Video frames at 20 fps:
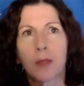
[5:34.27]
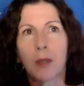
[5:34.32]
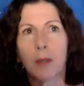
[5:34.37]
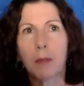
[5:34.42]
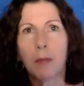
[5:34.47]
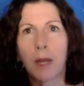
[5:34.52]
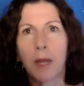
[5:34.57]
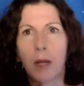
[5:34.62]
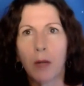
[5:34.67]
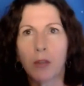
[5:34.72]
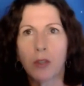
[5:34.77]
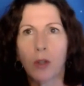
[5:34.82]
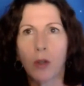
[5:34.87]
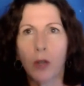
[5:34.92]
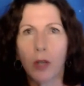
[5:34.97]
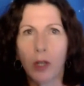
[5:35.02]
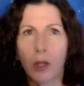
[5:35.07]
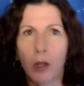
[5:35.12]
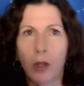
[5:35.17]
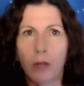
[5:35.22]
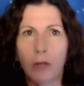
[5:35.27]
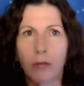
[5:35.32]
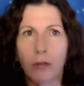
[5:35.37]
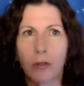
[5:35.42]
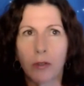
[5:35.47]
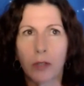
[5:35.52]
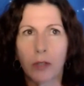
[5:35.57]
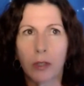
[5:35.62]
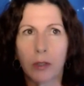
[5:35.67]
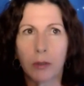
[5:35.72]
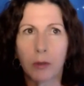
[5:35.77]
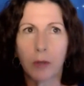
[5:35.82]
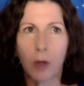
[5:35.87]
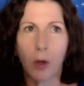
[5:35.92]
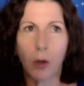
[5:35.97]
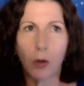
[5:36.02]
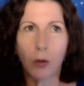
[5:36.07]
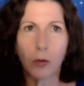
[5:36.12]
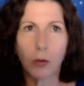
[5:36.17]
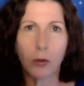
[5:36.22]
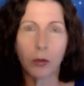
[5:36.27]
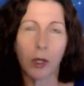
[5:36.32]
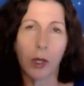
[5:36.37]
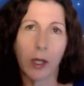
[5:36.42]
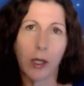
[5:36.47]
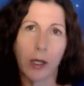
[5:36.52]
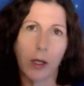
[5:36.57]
But I was going over an older